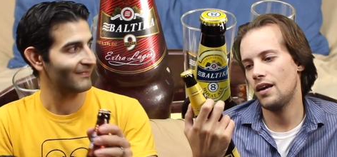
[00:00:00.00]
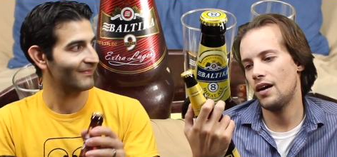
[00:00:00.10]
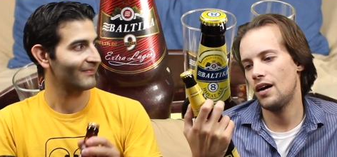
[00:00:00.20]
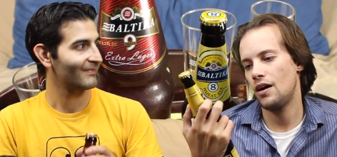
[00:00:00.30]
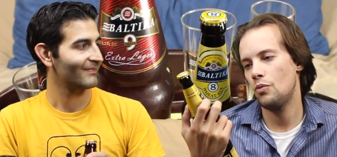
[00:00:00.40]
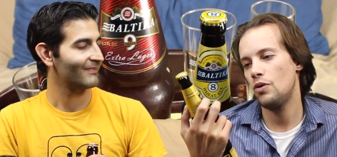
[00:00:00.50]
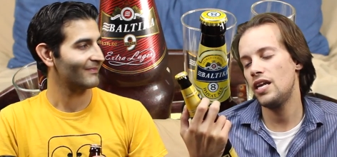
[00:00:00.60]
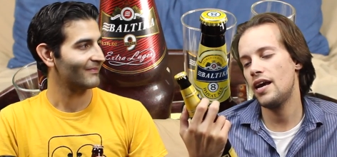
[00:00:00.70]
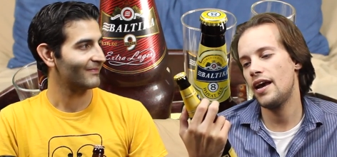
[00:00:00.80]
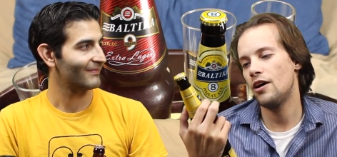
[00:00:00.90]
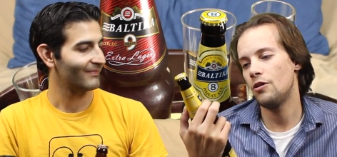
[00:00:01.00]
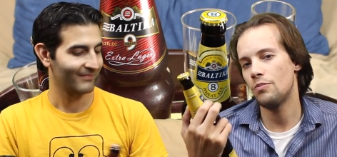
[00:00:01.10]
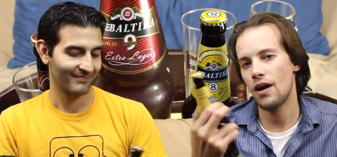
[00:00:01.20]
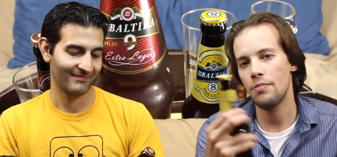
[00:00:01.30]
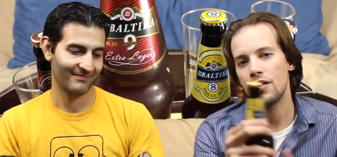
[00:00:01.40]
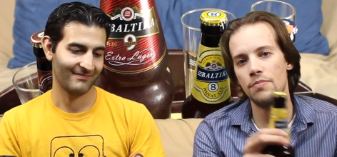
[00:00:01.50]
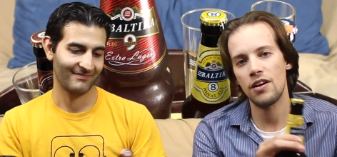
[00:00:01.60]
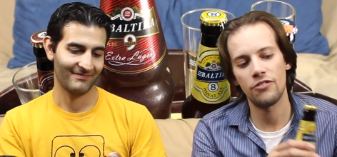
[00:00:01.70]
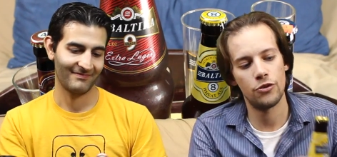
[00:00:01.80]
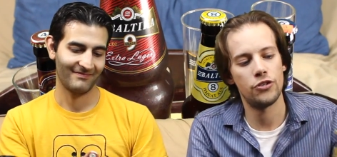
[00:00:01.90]
Speaker 1: Uh, wheat ale, probably a better
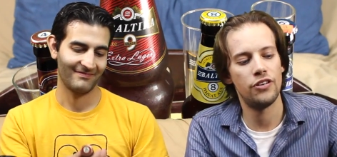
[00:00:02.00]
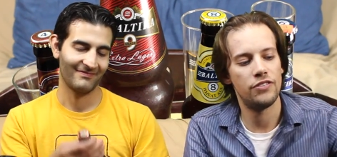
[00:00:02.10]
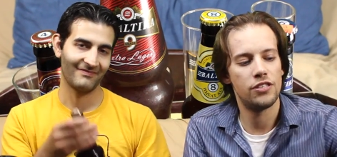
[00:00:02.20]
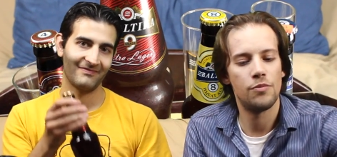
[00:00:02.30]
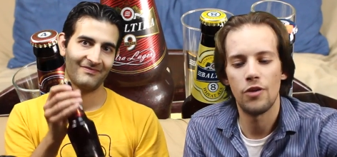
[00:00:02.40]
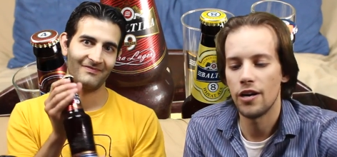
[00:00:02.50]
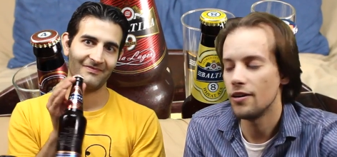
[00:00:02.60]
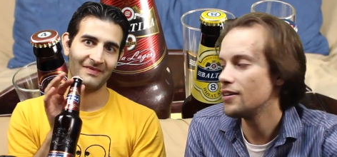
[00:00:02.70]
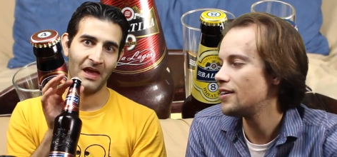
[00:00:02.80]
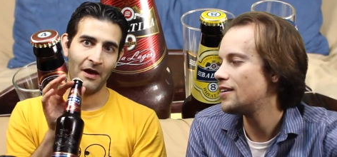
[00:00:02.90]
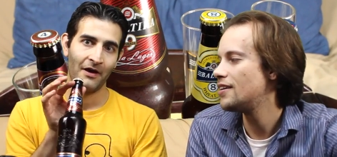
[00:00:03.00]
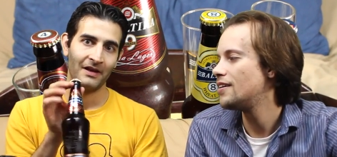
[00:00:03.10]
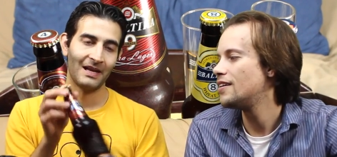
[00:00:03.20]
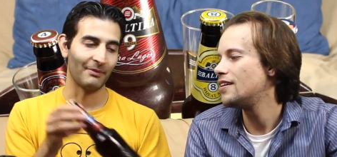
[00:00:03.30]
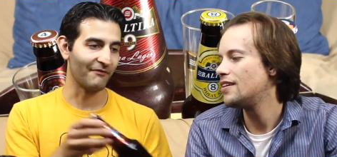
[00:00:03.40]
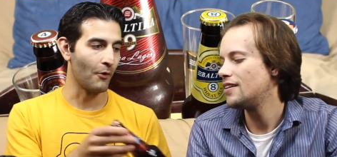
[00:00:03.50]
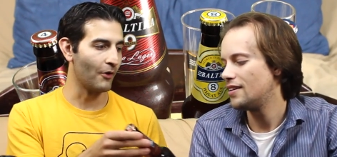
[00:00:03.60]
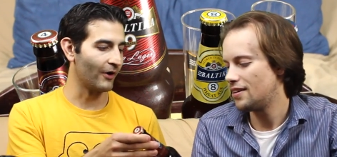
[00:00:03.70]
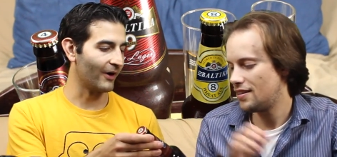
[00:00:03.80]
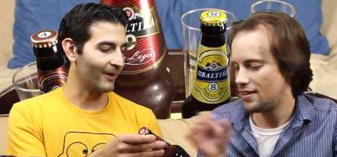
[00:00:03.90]
version of it somewhere. Number
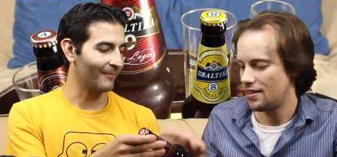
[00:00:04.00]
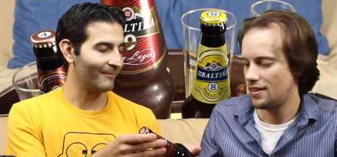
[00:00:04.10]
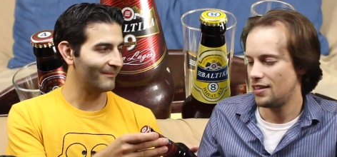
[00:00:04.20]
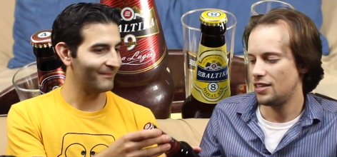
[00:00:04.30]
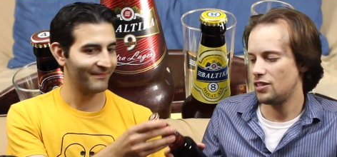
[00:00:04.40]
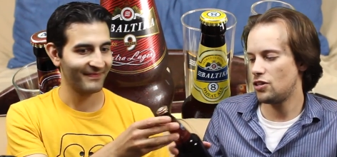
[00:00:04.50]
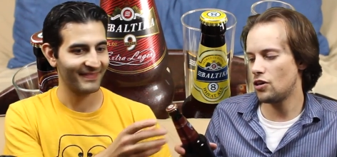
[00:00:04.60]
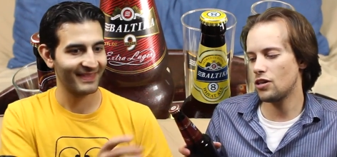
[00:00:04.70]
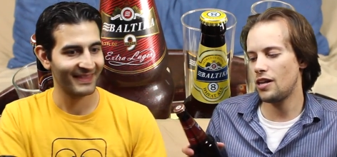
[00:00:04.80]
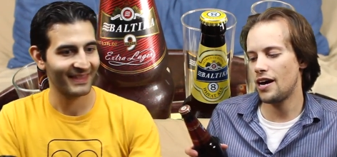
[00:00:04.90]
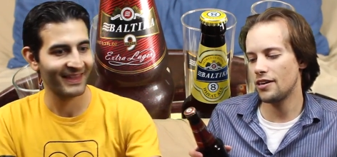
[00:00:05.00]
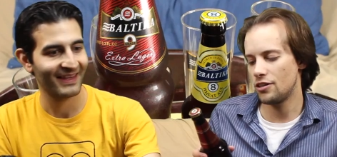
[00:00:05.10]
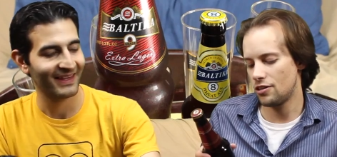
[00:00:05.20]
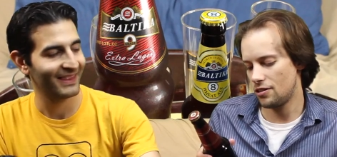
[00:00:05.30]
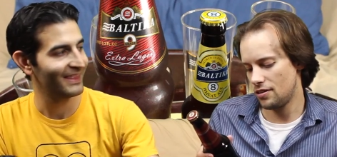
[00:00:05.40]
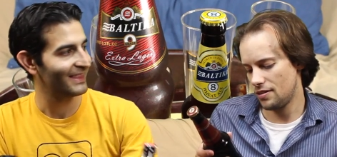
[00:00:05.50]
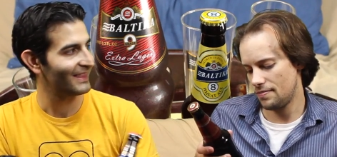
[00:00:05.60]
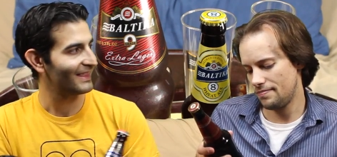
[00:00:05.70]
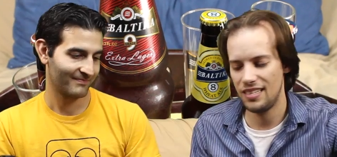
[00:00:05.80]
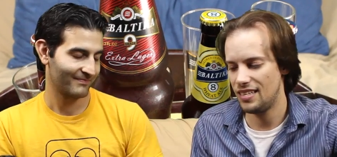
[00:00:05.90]
four. Dark lager.
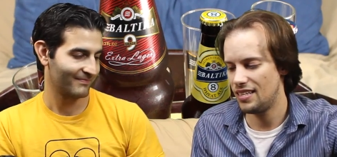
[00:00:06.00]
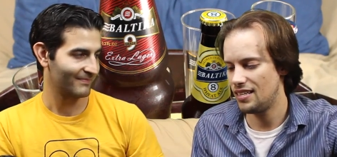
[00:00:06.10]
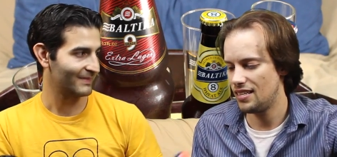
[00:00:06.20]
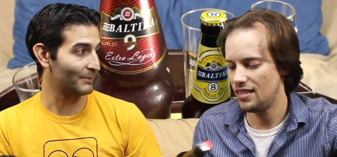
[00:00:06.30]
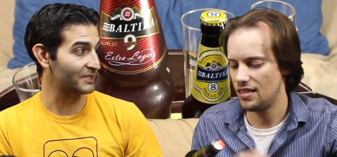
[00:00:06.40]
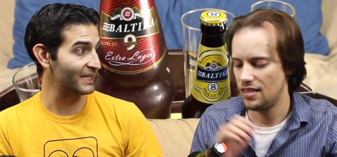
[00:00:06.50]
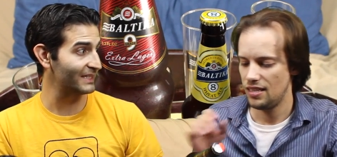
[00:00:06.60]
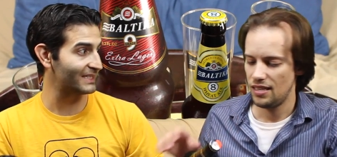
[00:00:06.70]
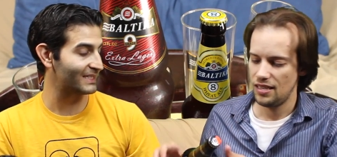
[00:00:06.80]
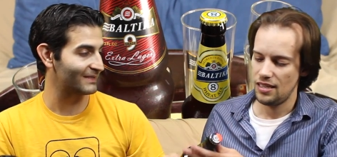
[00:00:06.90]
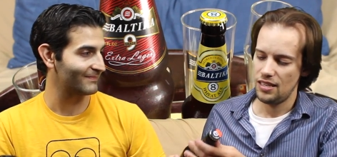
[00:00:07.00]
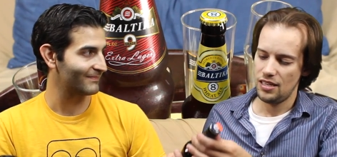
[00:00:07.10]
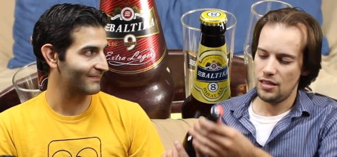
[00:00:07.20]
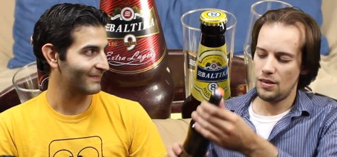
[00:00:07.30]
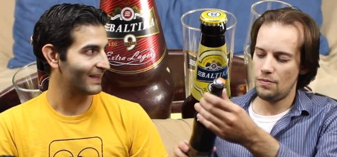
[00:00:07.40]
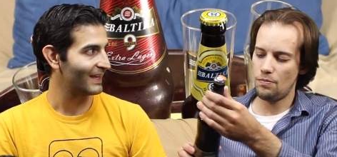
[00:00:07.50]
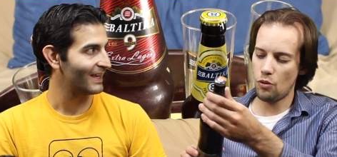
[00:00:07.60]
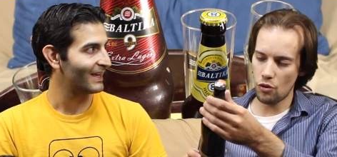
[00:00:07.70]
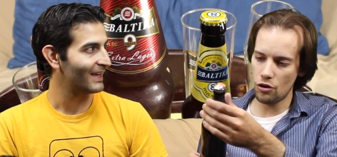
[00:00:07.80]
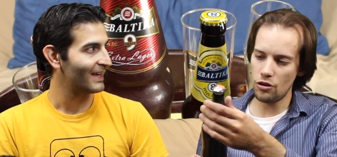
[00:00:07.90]
Number six.
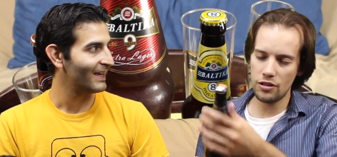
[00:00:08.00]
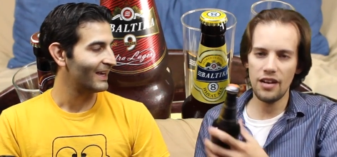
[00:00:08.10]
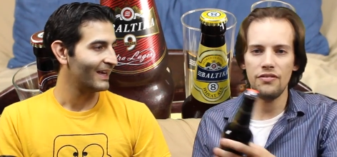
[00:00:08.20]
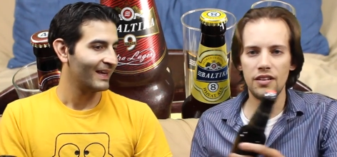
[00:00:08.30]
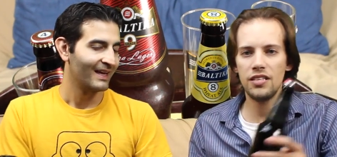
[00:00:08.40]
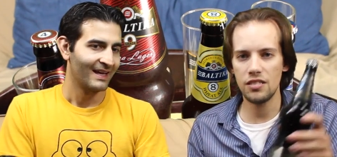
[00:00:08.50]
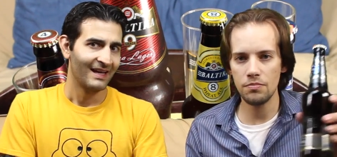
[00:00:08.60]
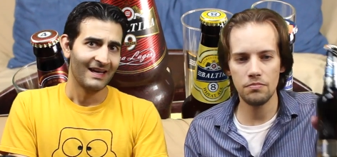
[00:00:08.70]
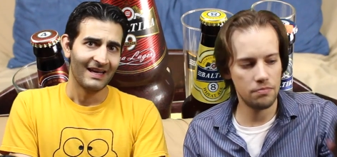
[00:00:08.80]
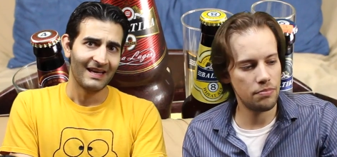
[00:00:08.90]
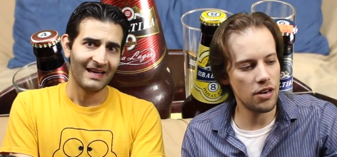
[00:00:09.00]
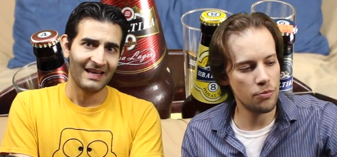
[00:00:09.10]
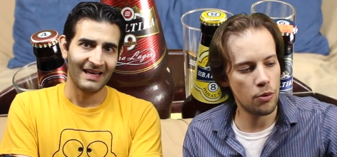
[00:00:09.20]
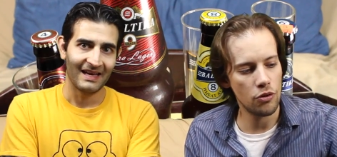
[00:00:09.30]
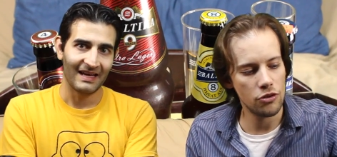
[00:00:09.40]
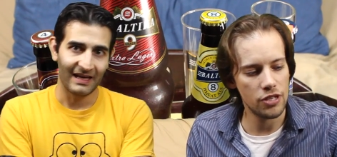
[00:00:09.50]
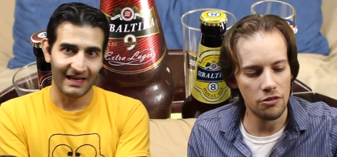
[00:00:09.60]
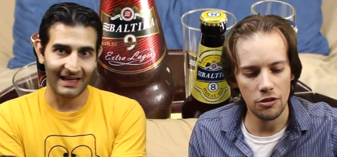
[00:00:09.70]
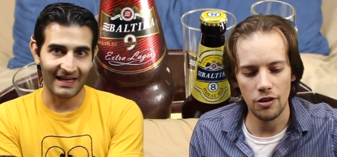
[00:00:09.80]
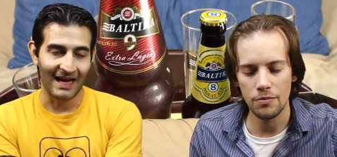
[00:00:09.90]
Porter, definitely some better porters out
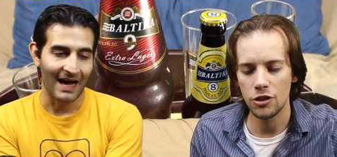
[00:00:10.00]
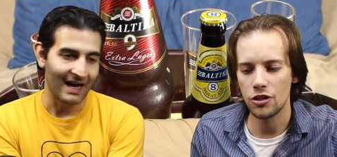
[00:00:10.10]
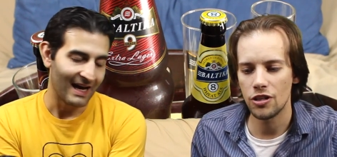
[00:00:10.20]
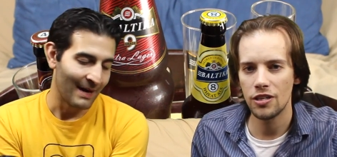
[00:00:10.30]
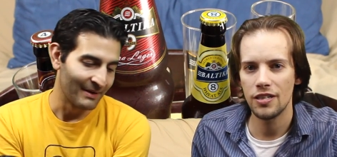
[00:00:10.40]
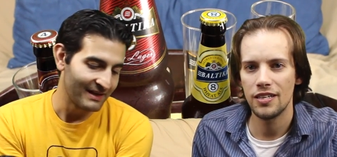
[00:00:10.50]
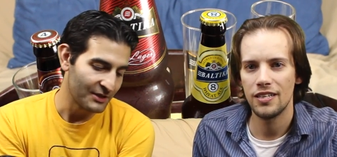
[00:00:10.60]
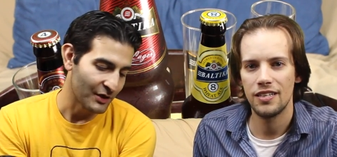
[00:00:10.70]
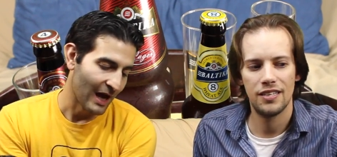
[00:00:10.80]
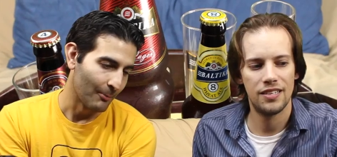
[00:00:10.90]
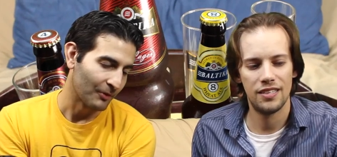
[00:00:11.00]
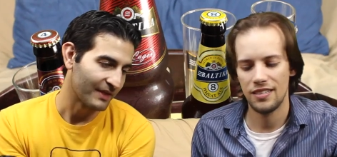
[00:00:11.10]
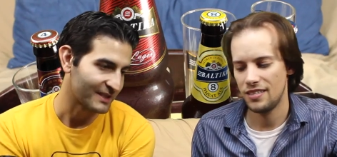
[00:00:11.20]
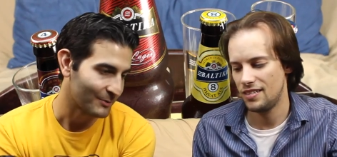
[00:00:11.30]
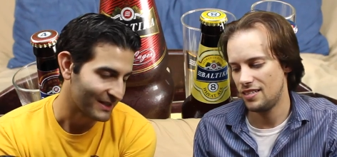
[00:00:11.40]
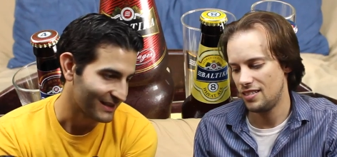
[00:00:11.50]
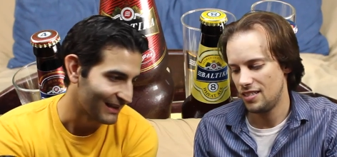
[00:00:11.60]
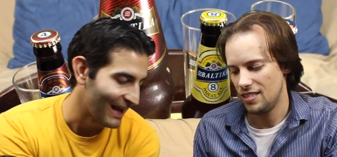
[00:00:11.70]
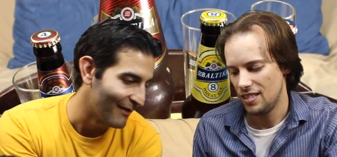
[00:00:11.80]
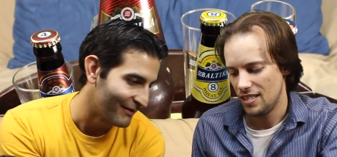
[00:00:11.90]
there, I'm sure. I'm gonna need your help with this one. It's a little
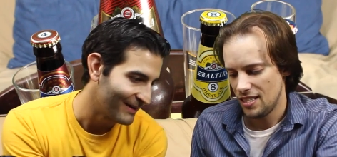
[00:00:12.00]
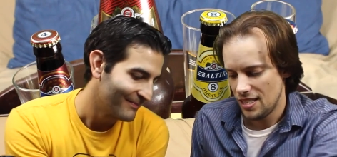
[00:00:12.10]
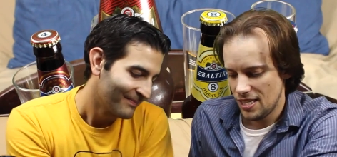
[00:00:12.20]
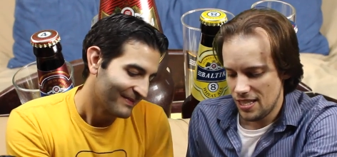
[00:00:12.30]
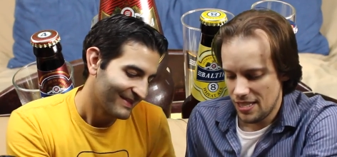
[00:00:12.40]
heavy.